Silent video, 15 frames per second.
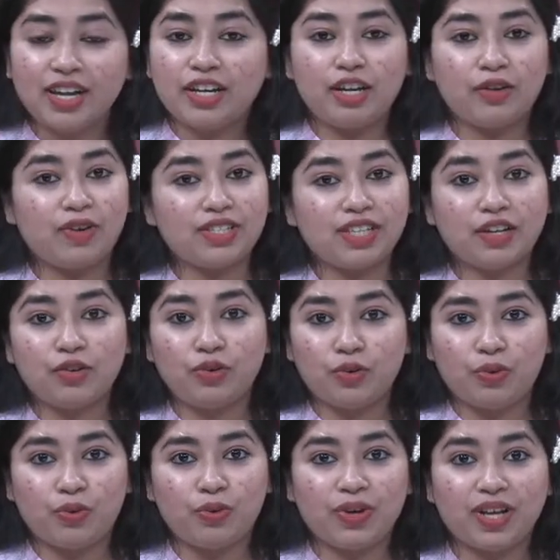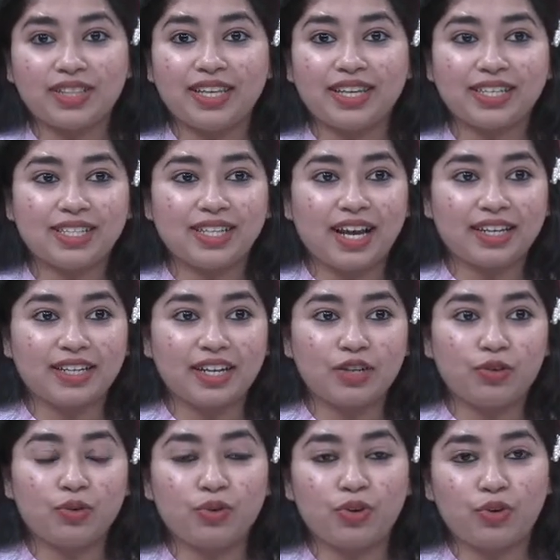They was like, no, nothing is like
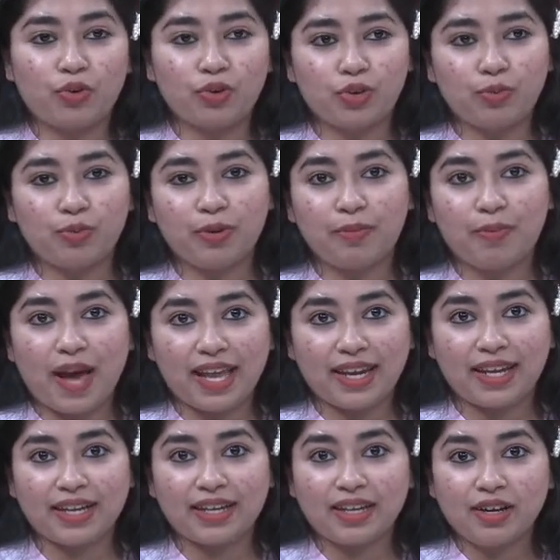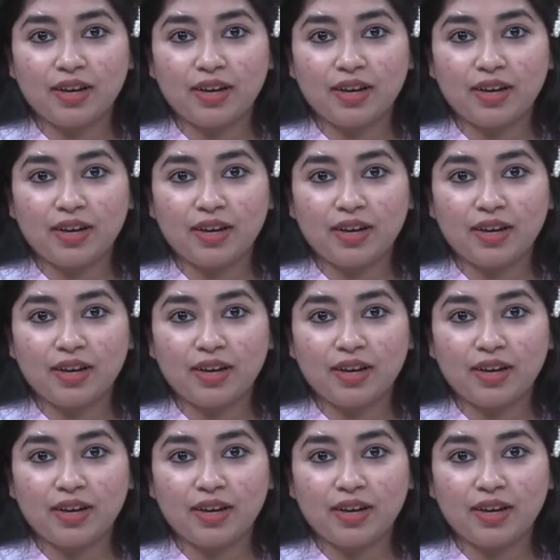that, don't know to be panic.